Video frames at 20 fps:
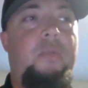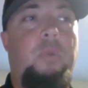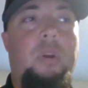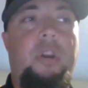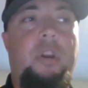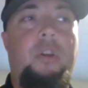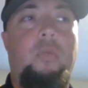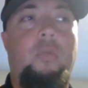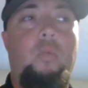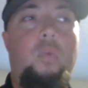
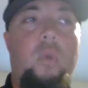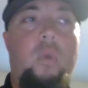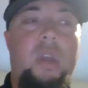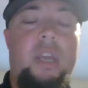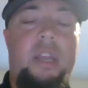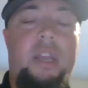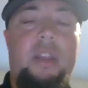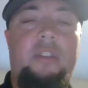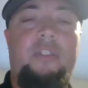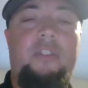to
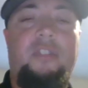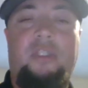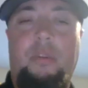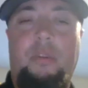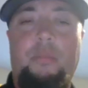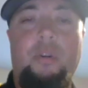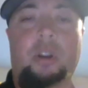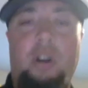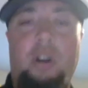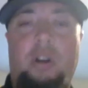win in
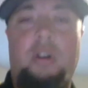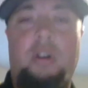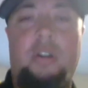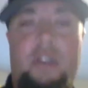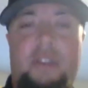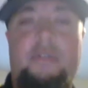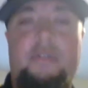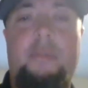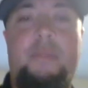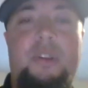some regard
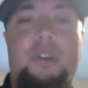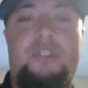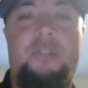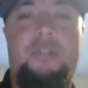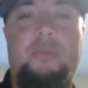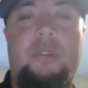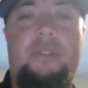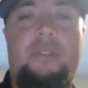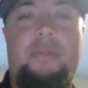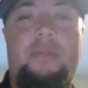on every pitch
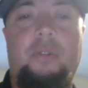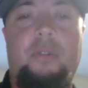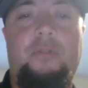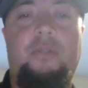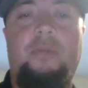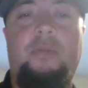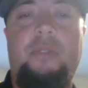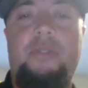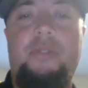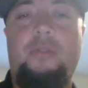that we throw.
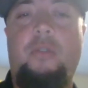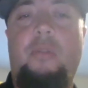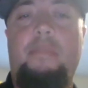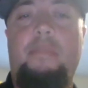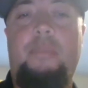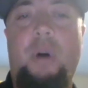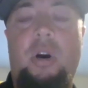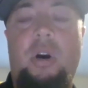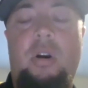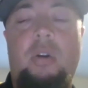So if we throw
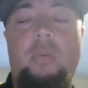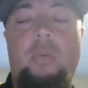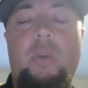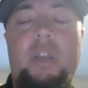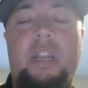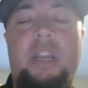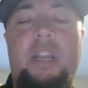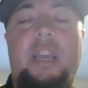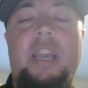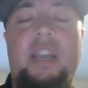a ball,
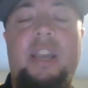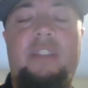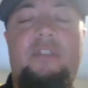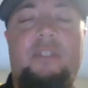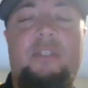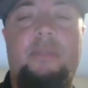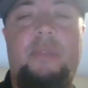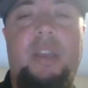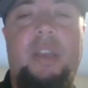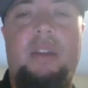we need to
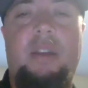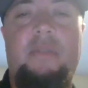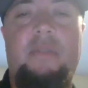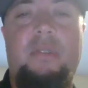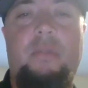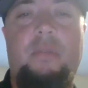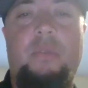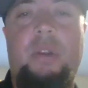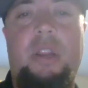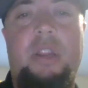gain something out
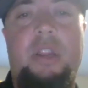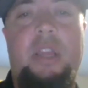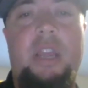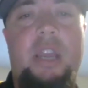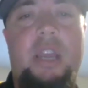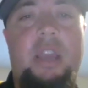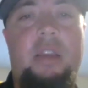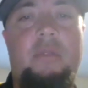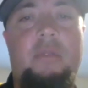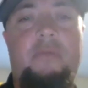of it. We need to
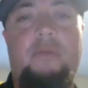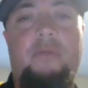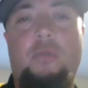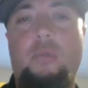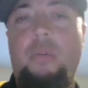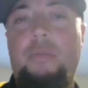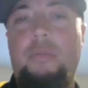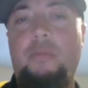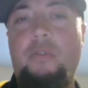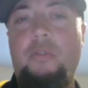gain
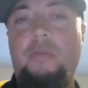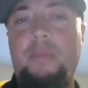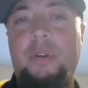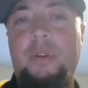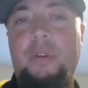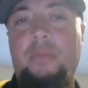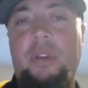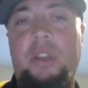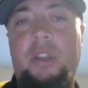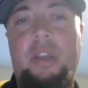forward
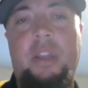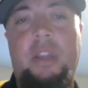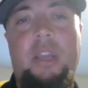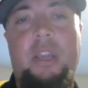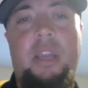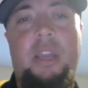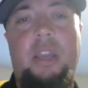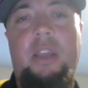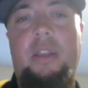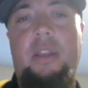movement. We need to
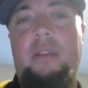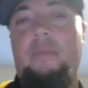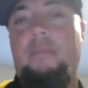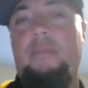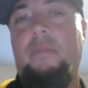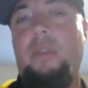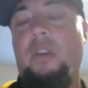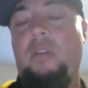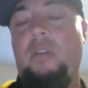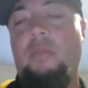gain,
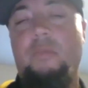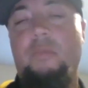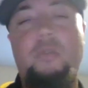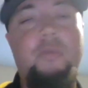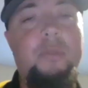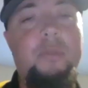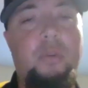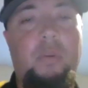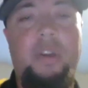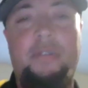you know,
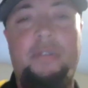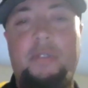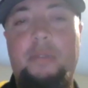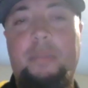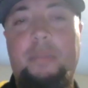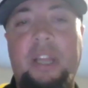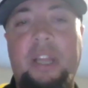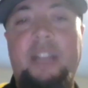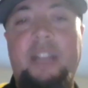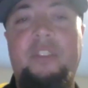movement away from
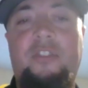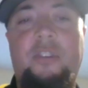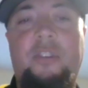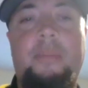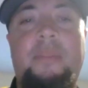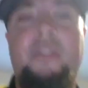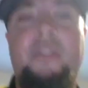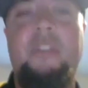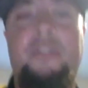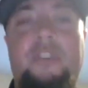the plate,
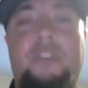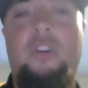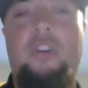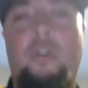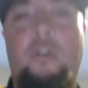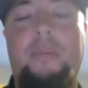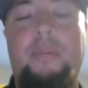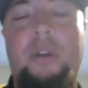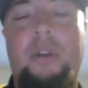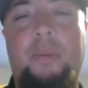something that's going
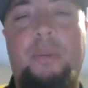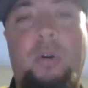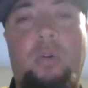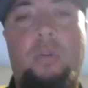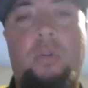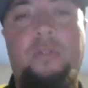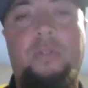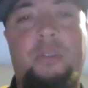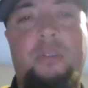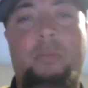to open up a
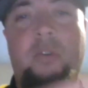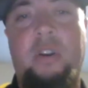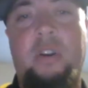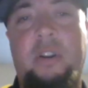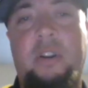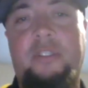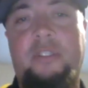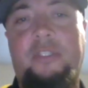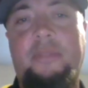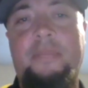hole
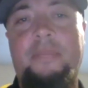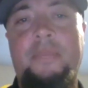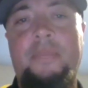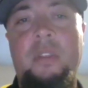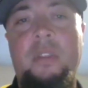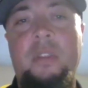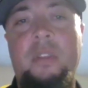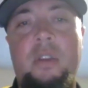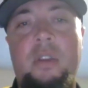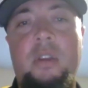somewhere else.
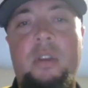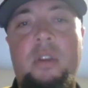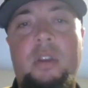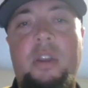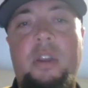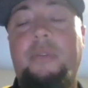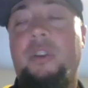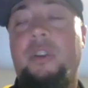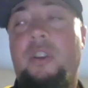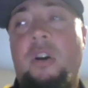
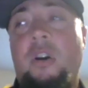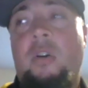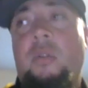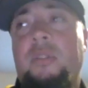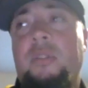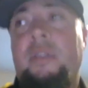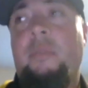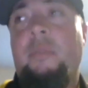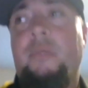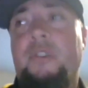If we
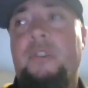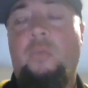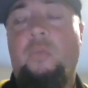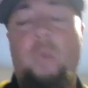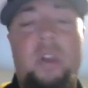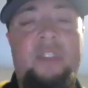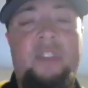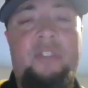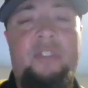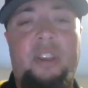don't, then we're just
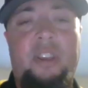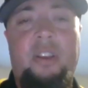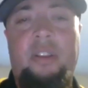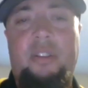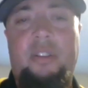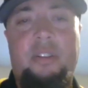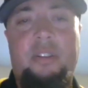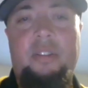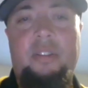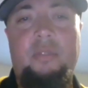
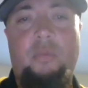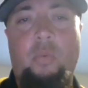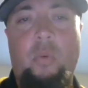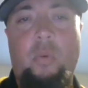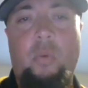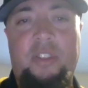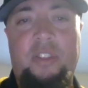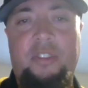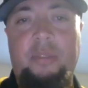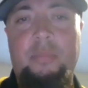wasting
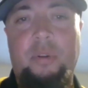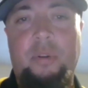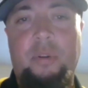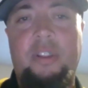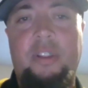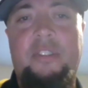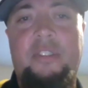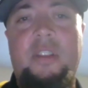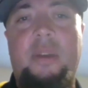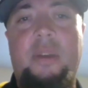
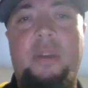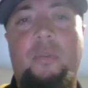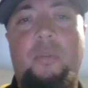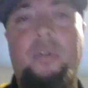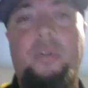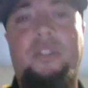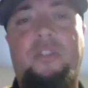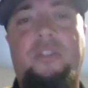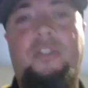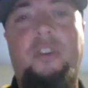bullets at that
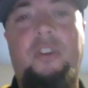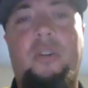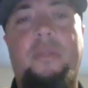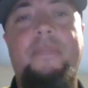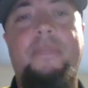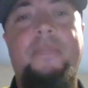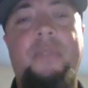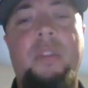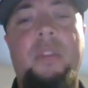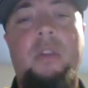point.
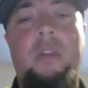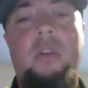So